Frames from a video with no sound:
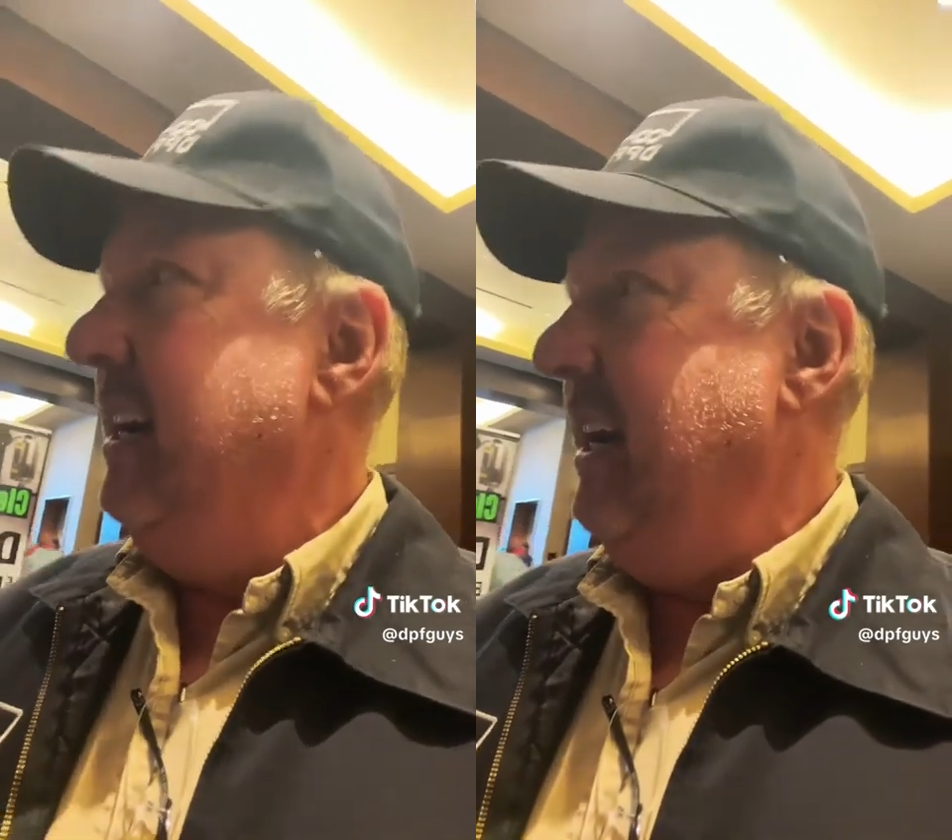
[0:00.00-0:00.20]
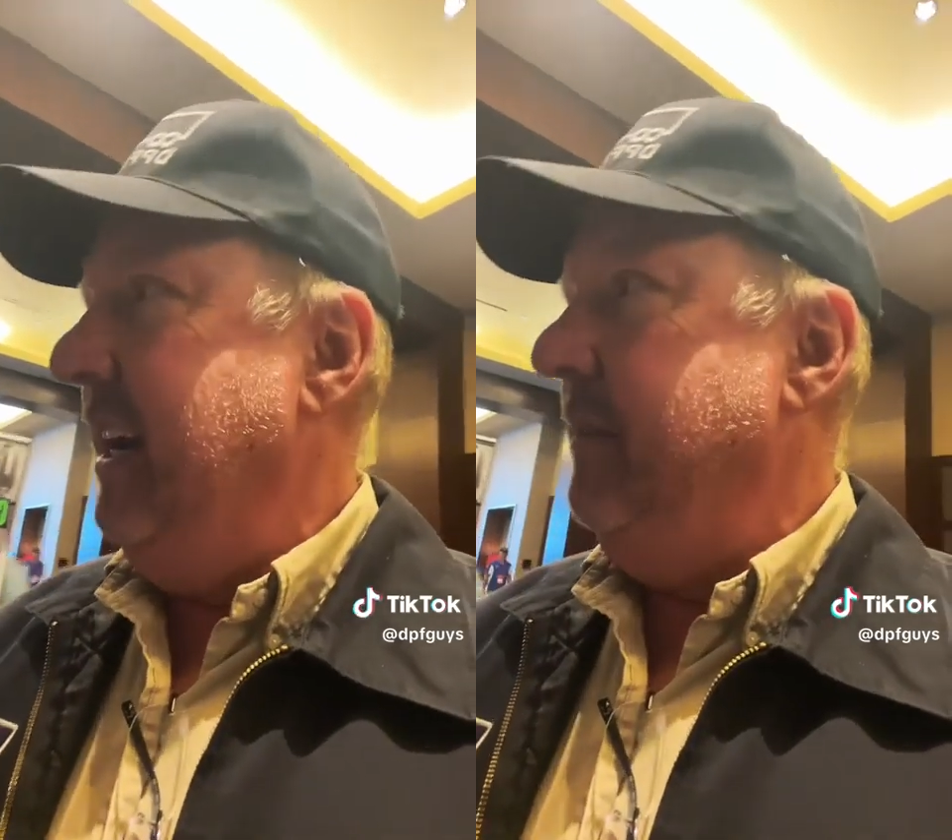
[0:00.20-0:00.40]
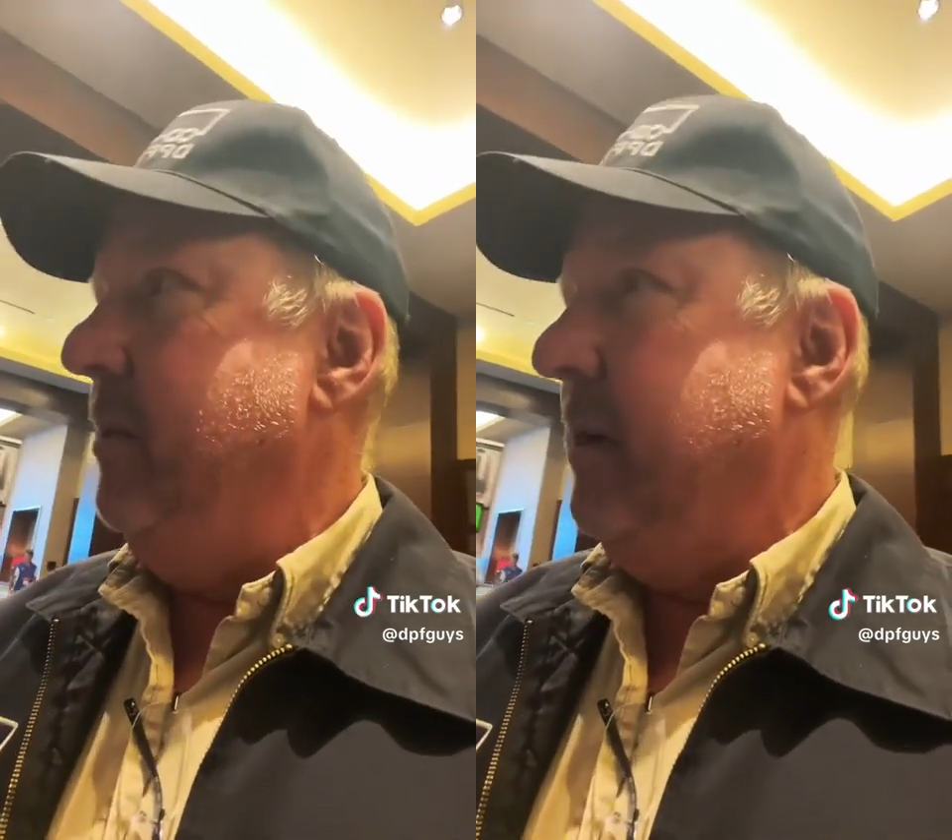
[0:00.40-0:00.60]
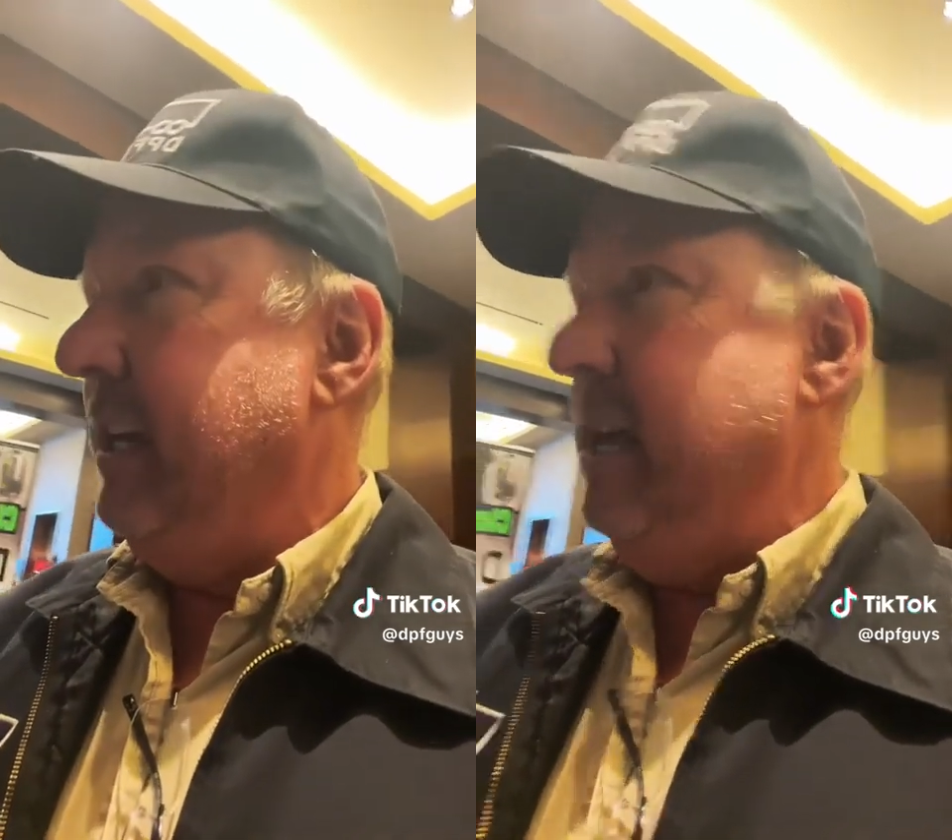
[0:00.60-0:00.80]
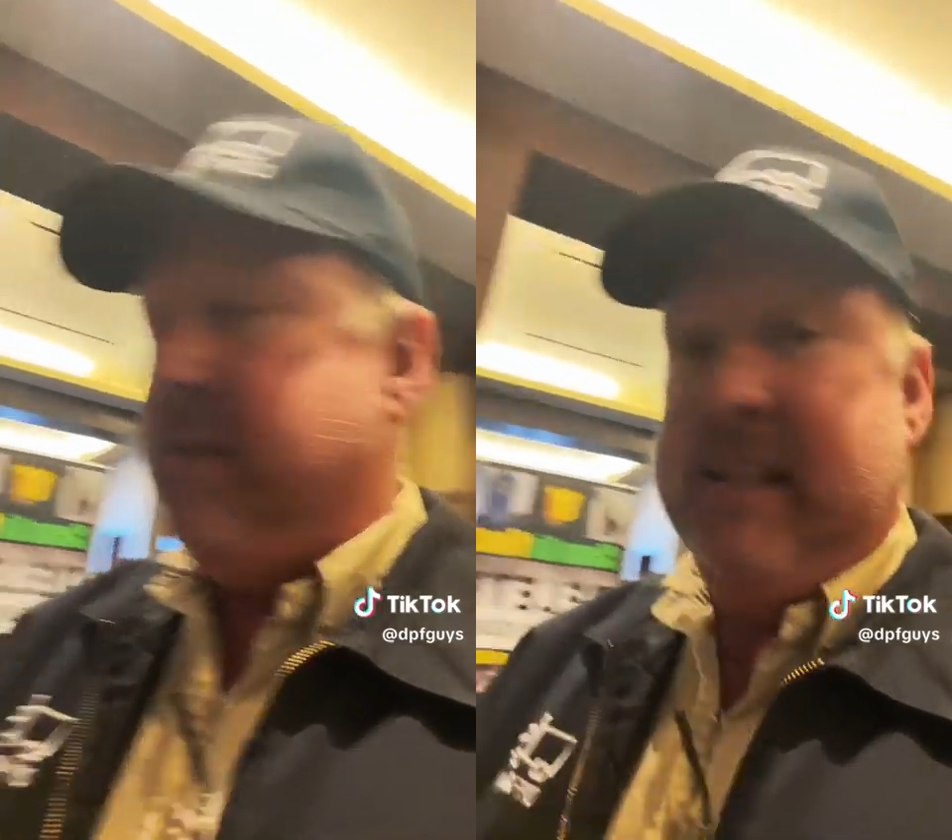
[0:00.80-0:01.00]
And if you want to
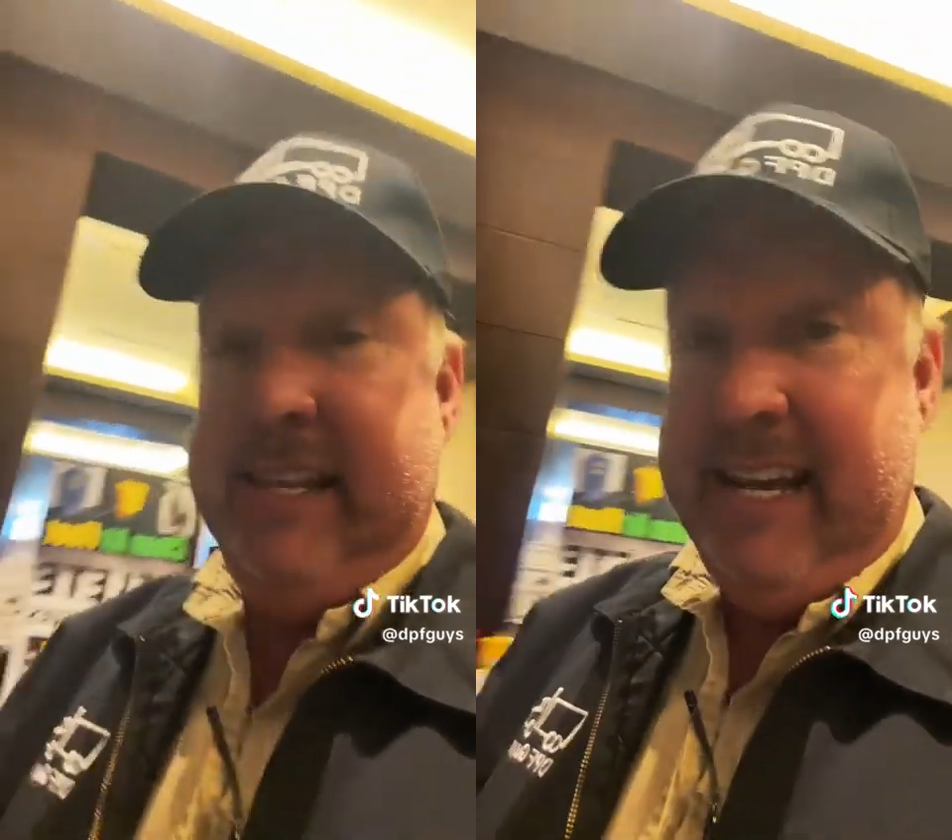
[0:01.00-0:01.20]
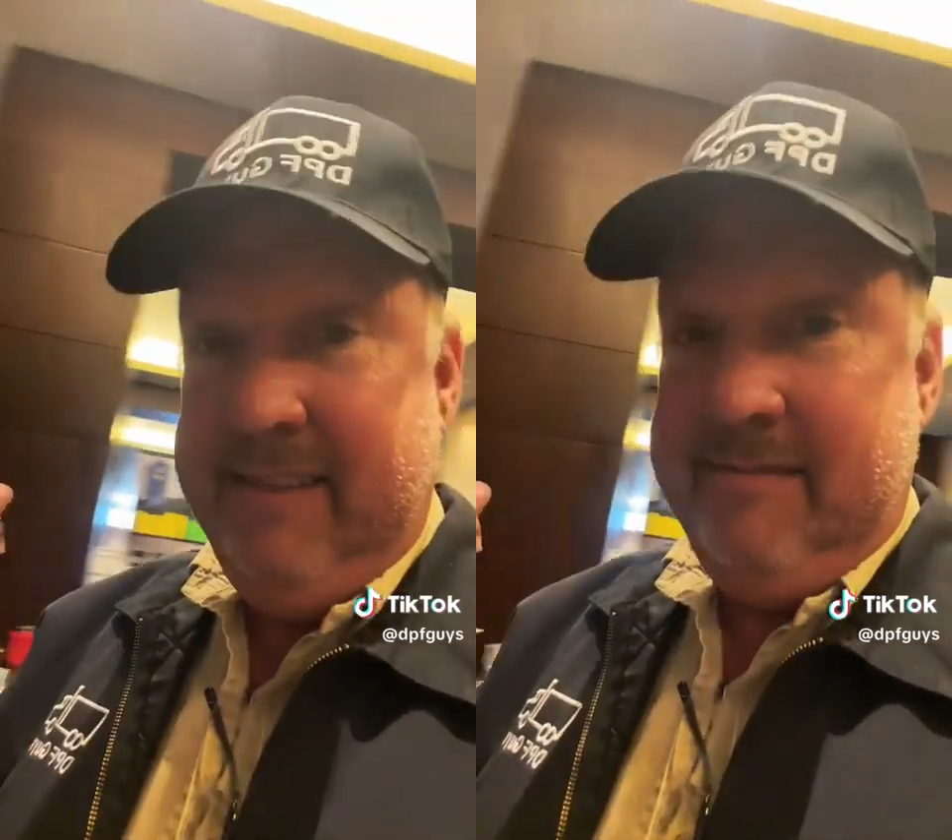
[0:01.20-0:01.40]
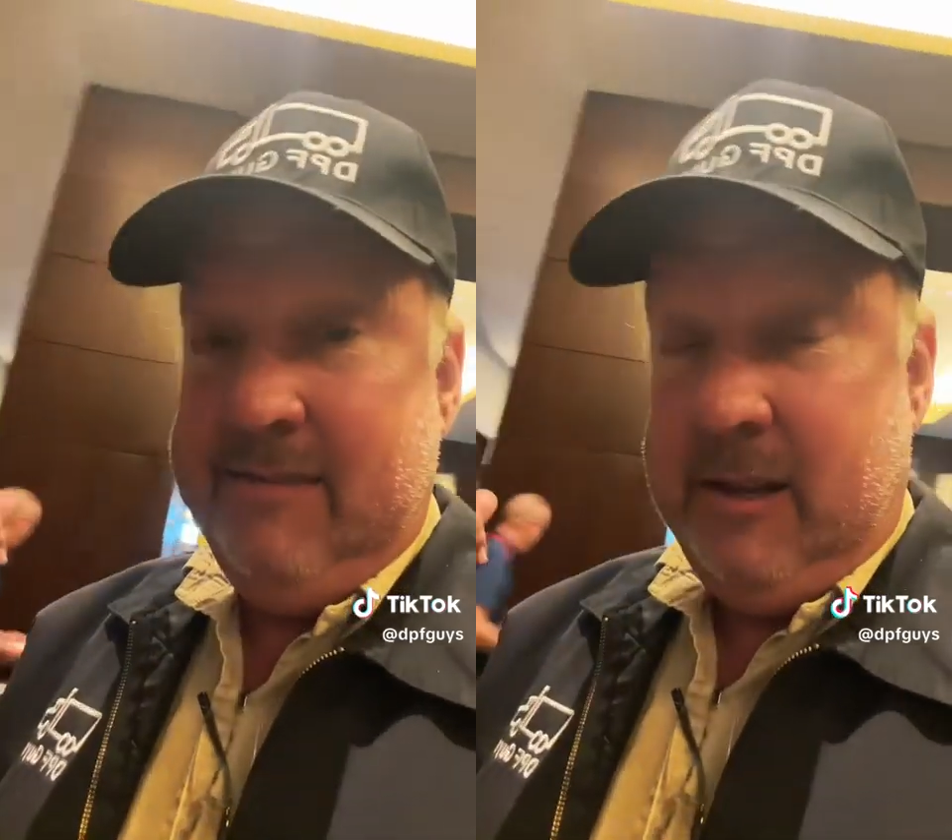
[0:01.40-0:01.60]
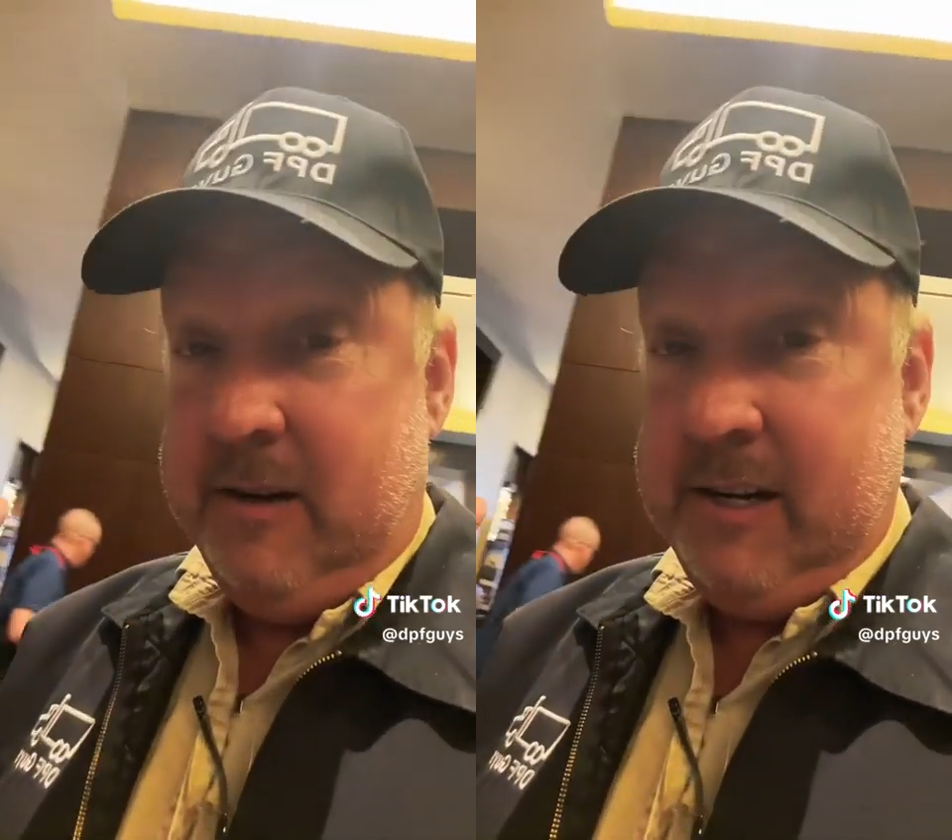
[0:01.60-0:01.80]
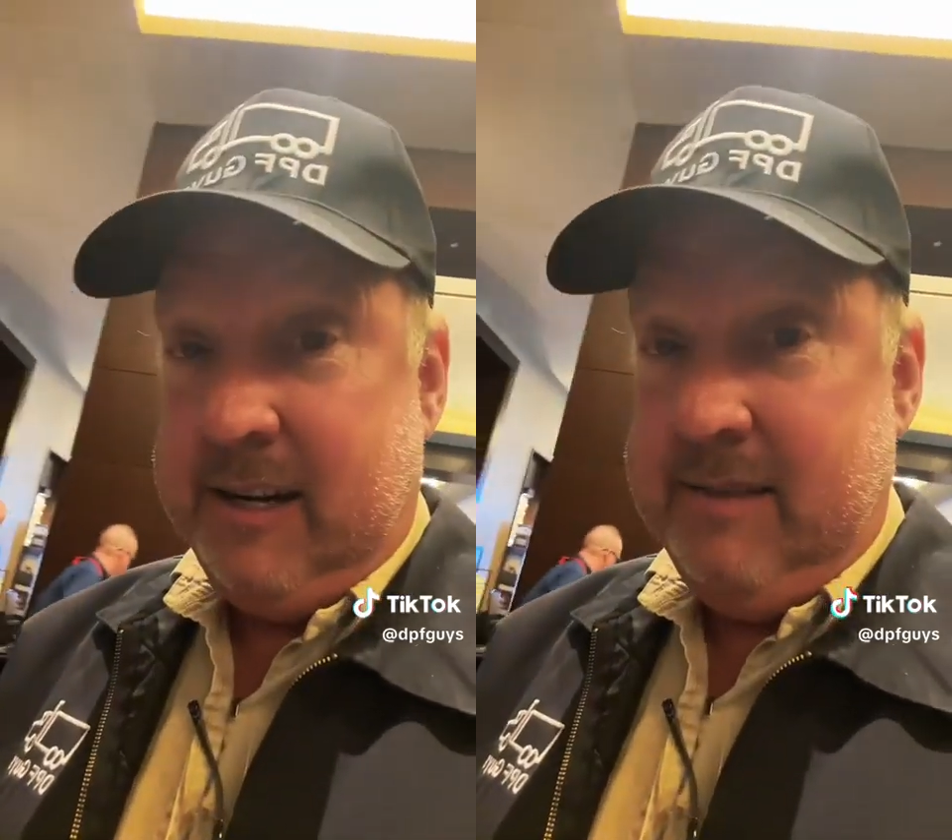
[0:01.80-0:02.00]
keep it clean
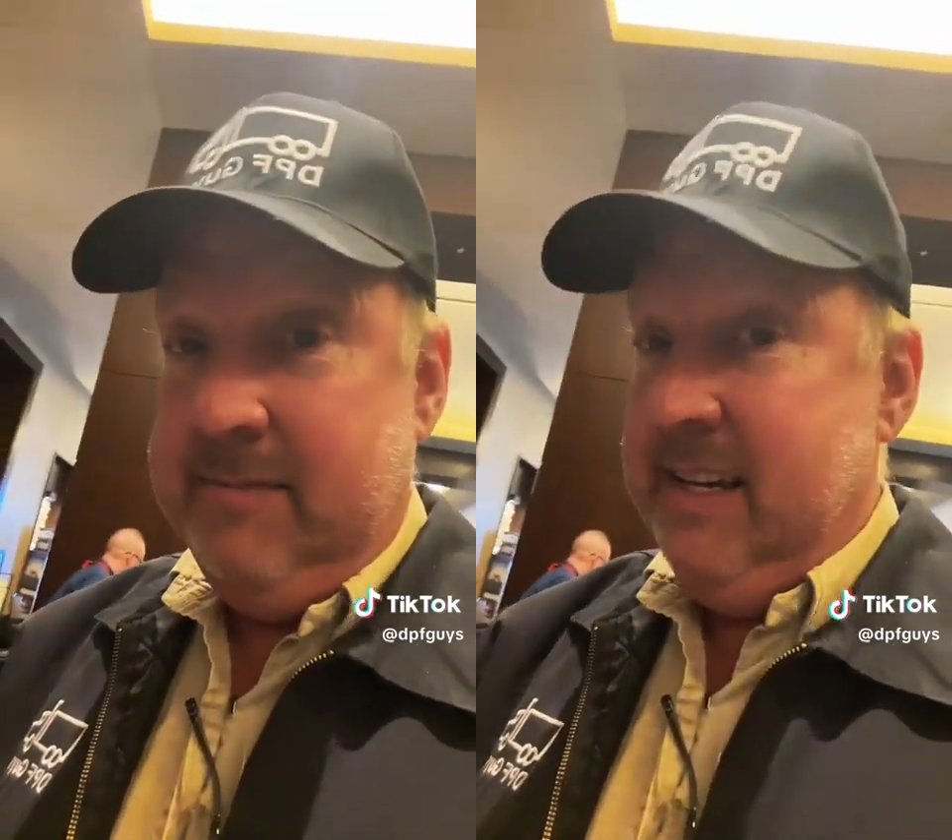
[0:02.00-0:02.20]
longer,